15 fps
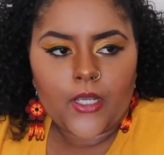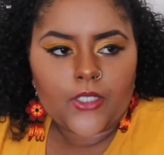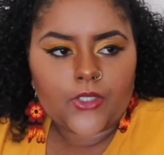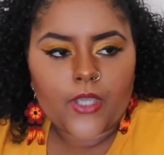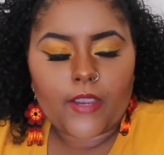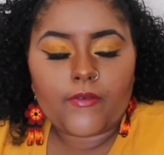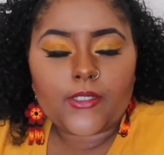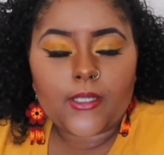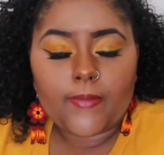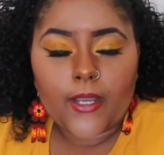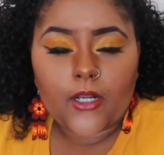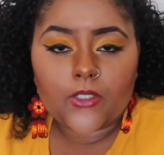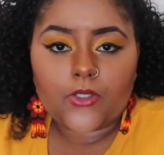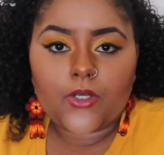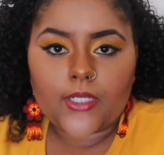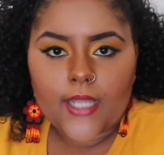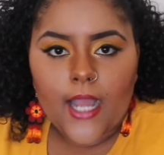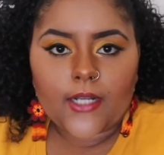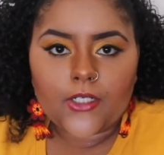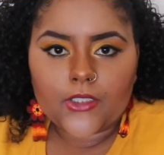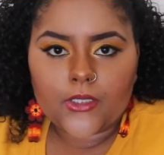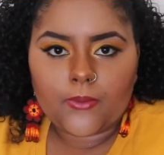So every time I go to a
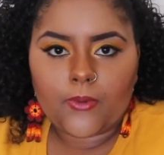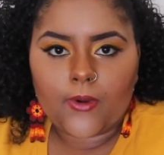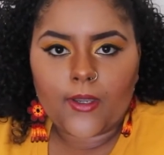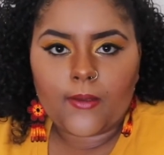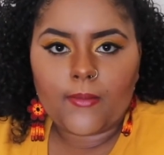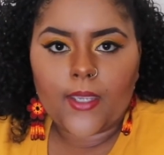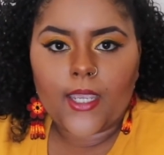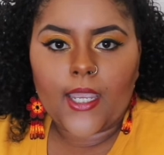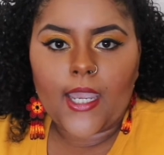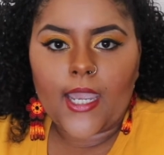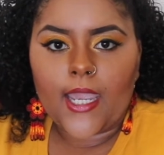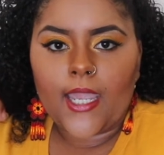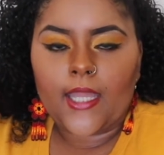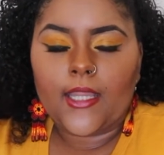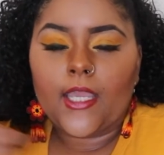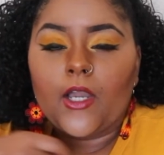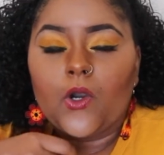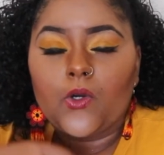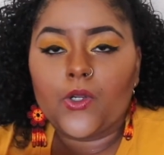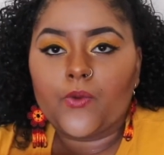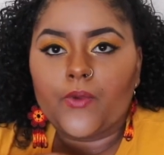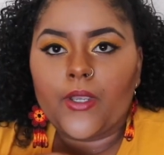doctor's appointment and they
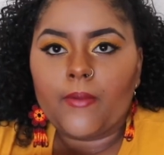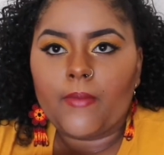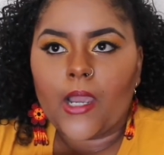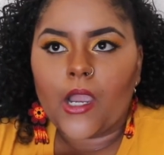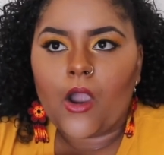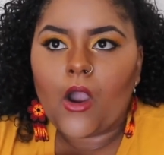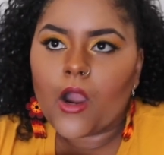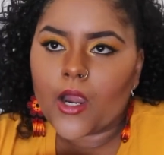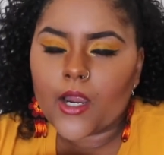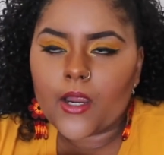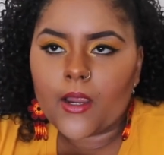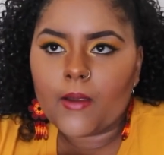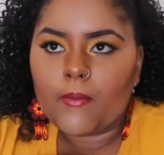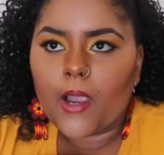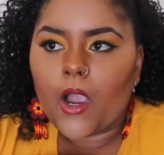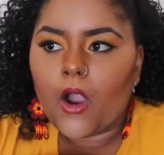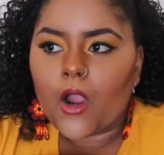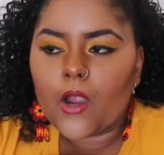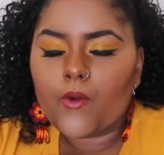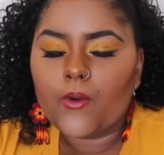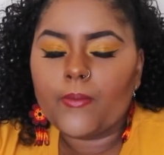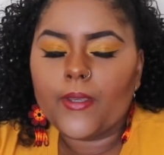go to read my heart, my
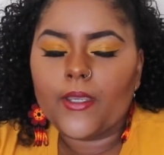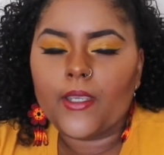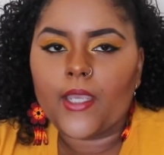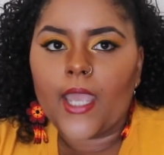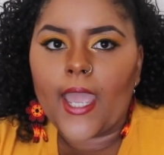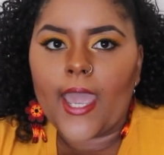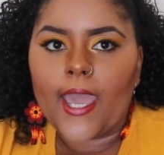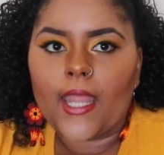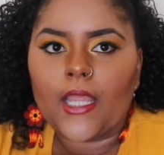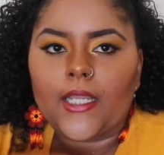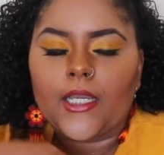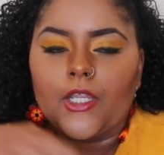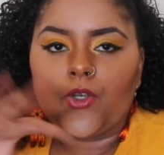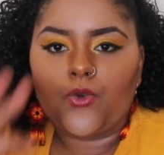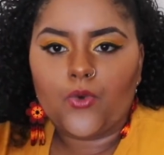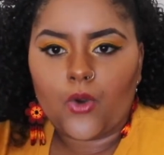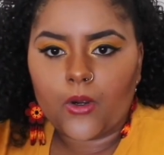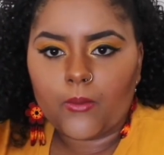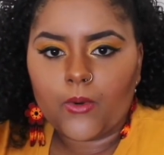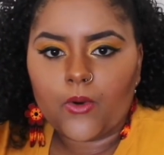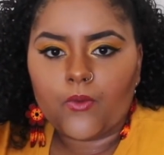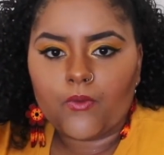heart will be at like a
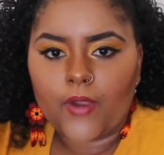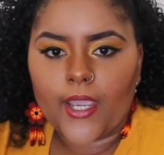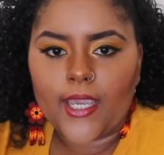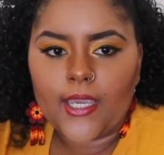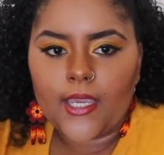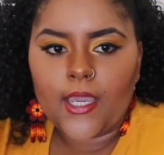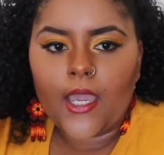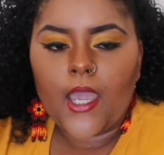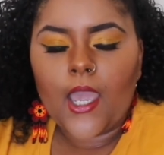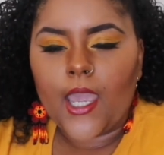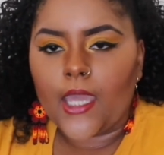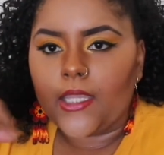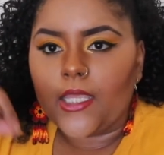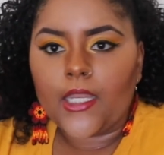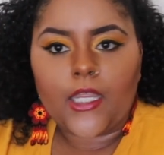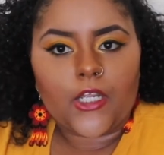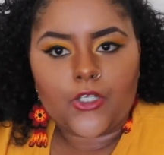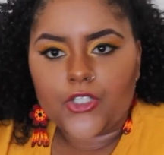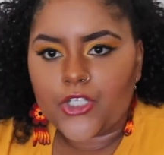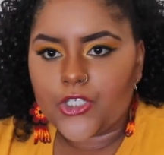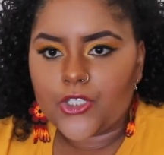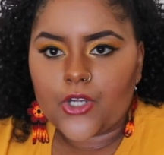normal rate and then
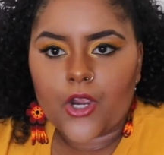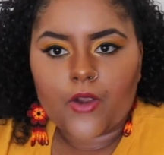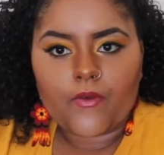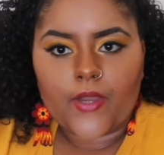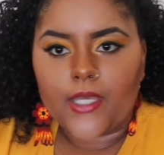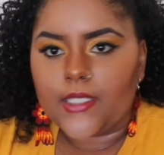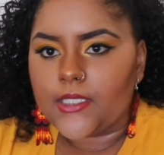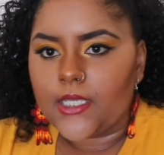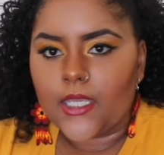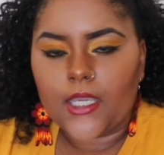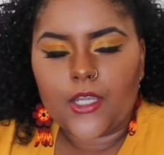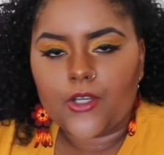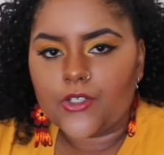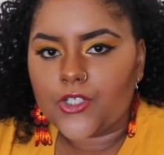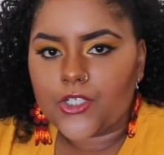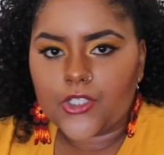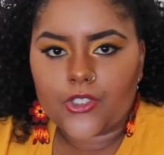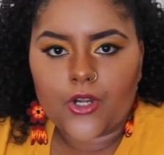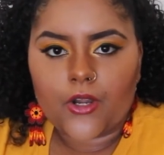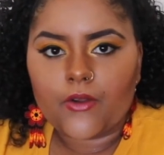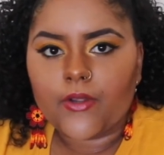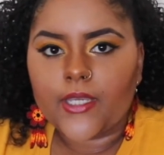it'll just start racing. It'll just
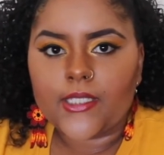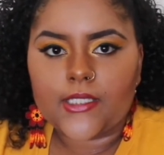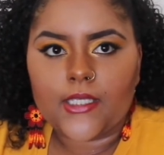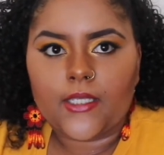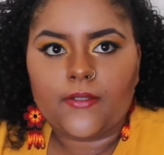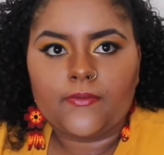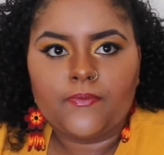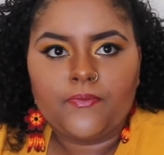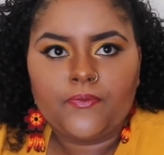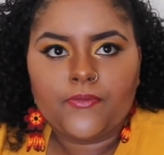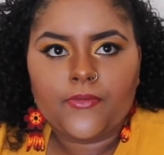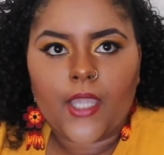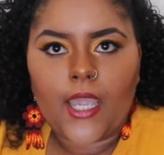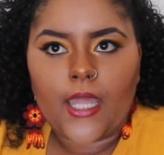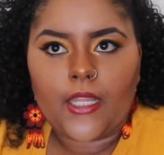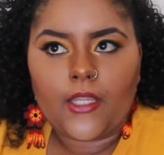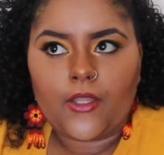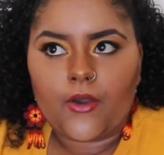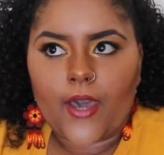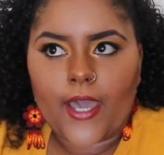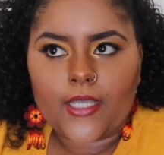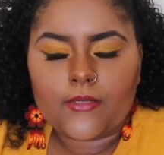start racing and then
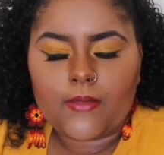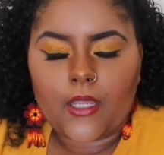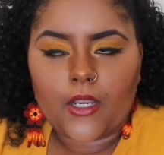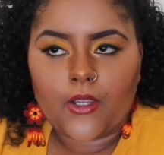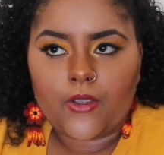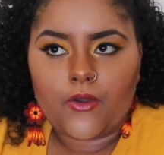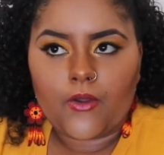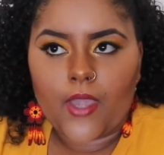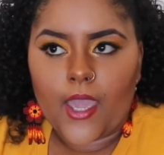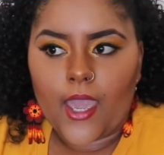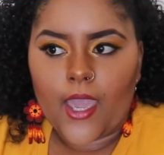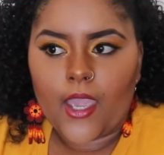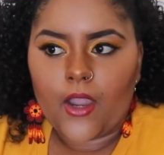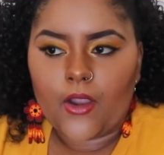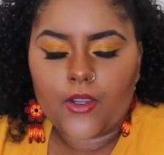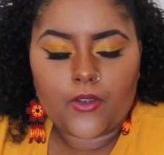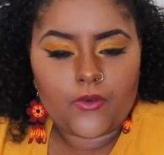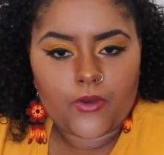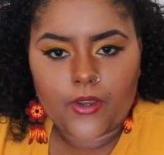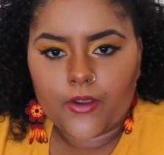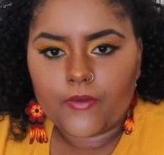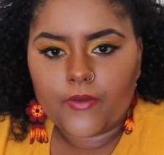they'll ask me like, "Are you okay? Are you
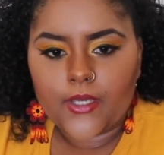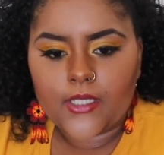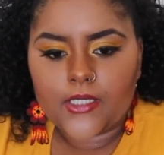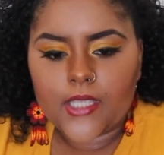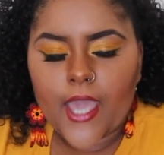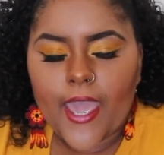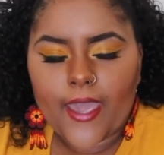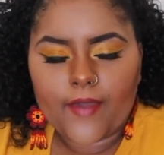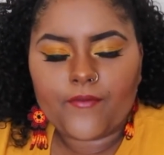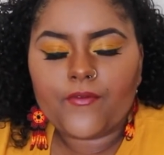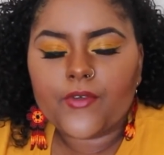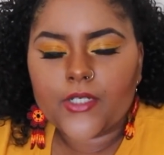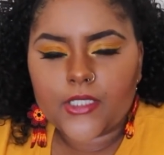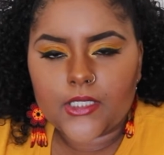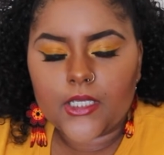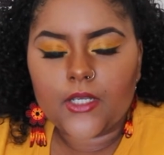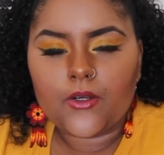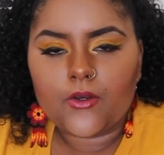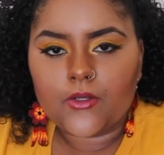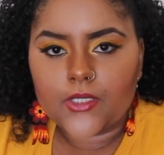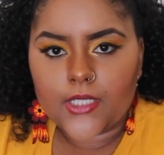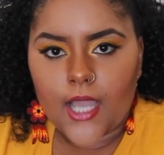nervous?" Every
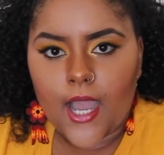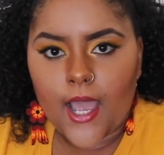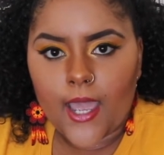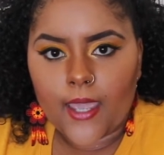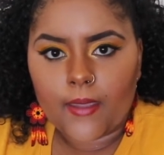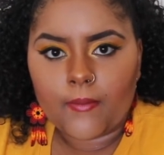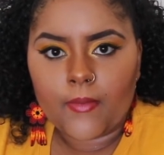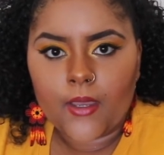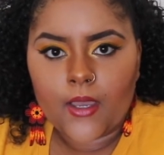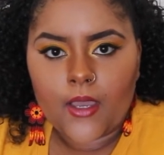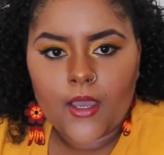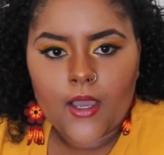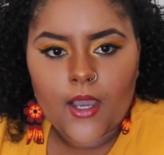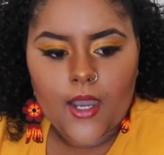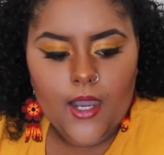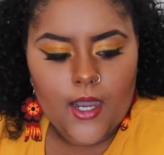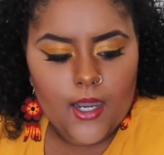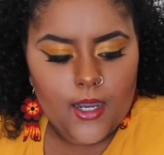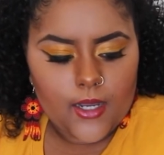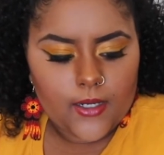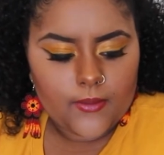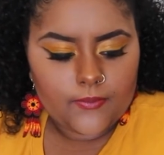single time,
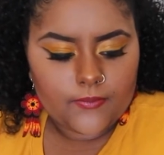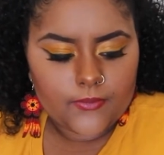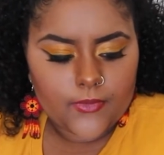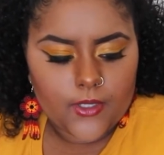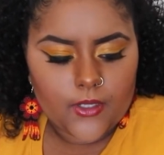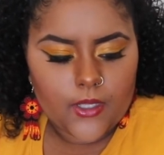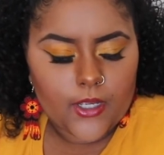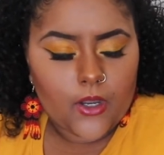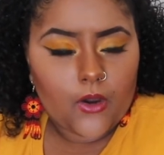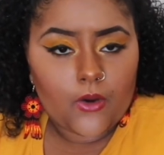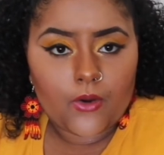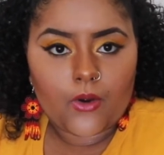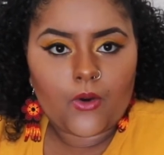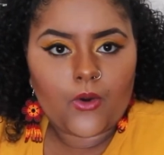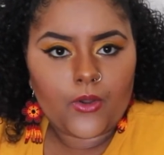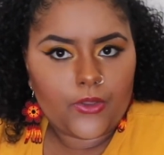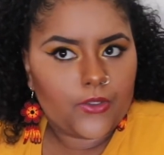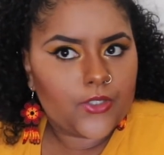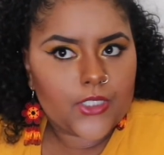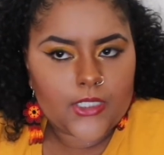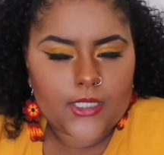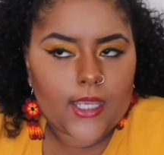um, they're like, or or
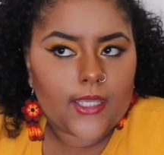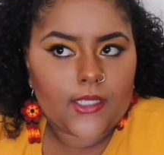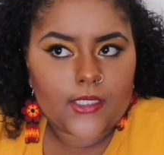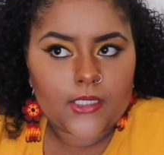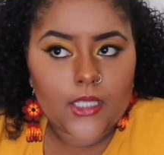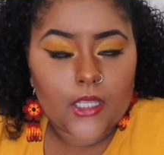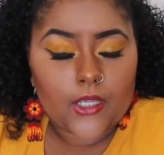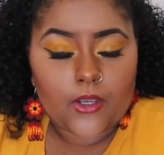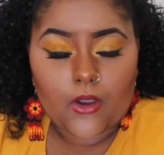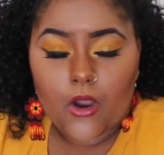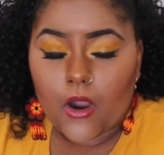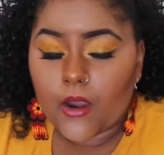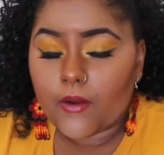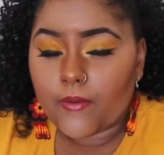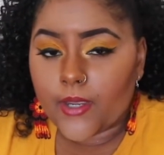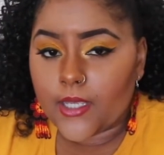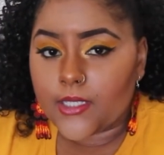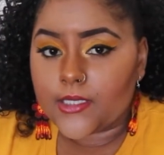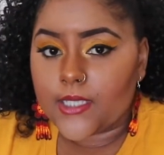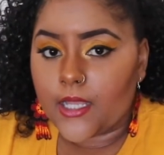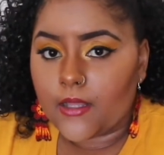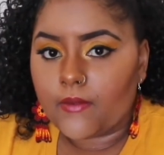they'll just slightly say like, "Your heart rate
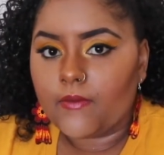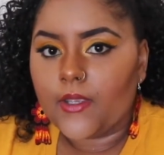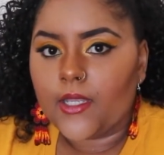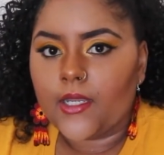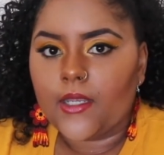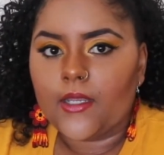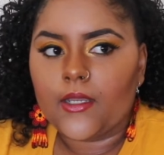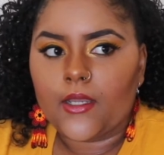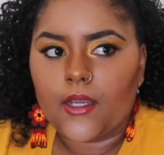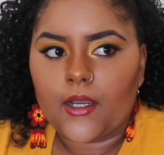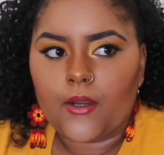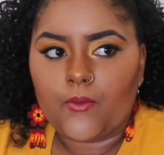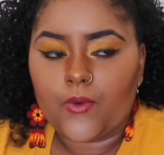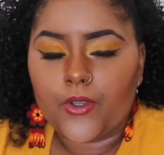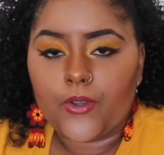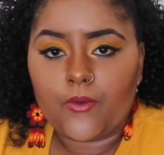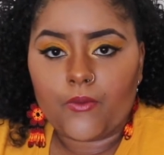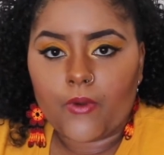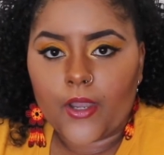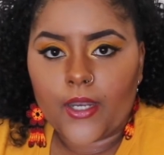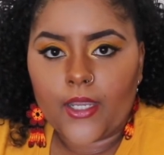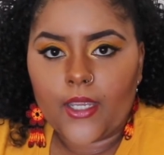is elevated. Um, were you
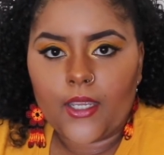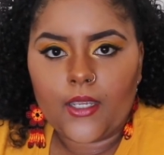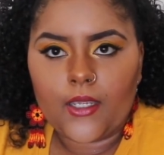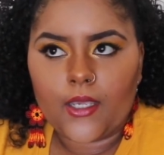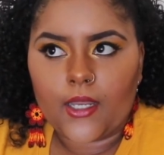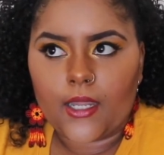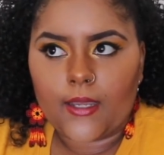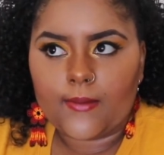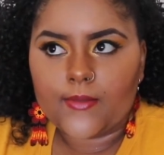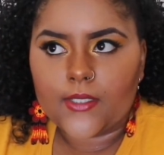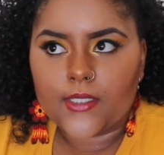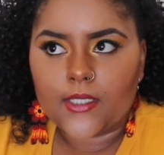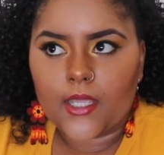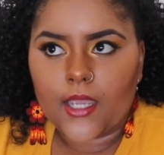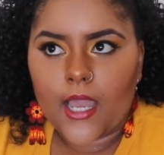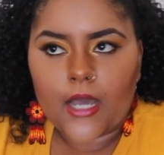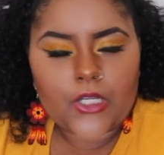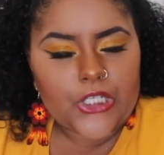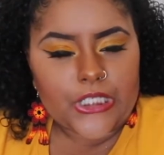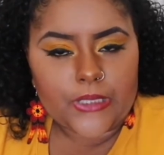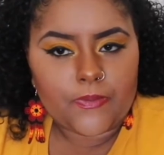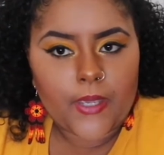running?" And I'm just like,
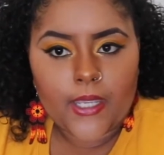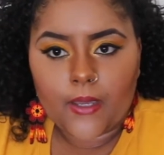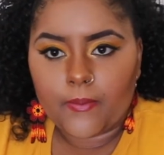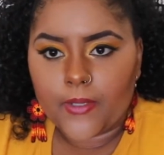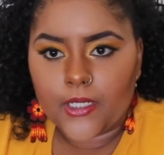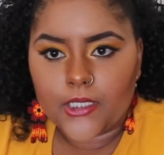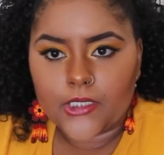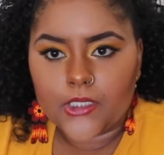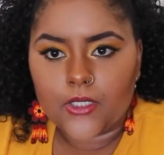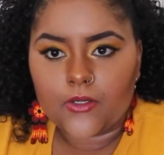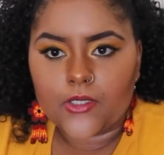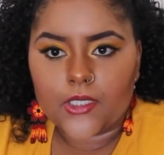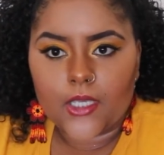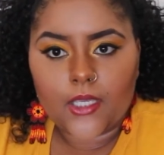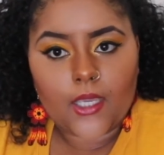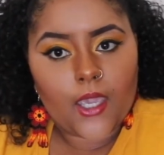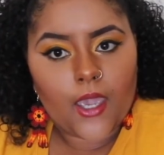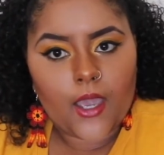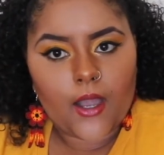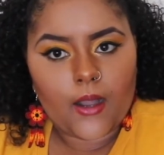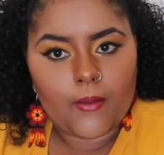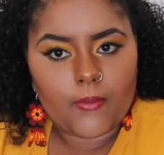I'll just make up an excuse like,
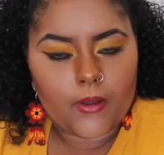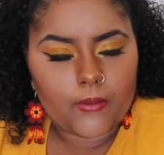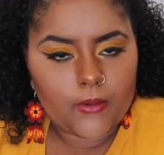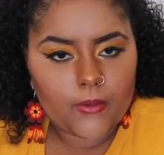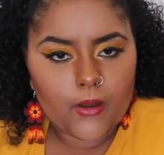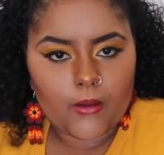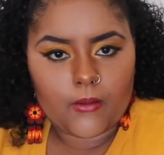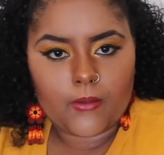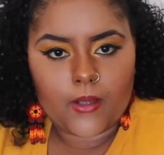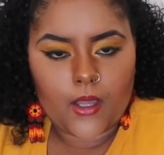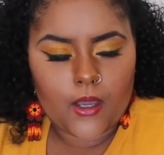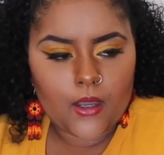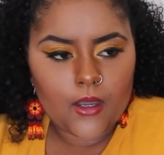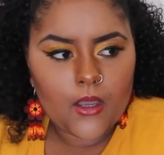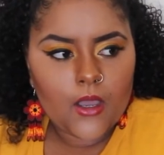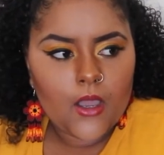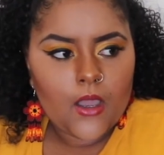"Yeah, blah blah blah blah."